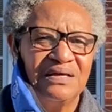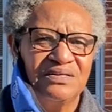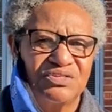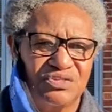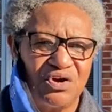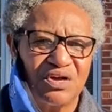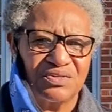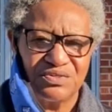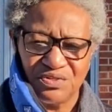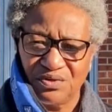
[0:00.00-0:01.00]
start
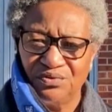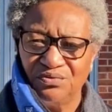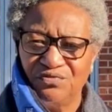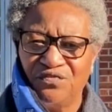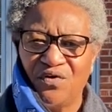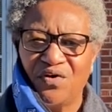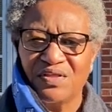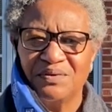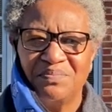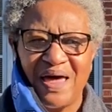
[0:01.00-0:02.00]
the school for
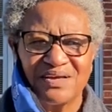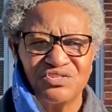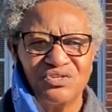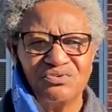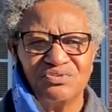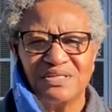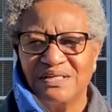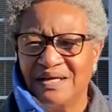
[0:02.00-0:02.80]
the black children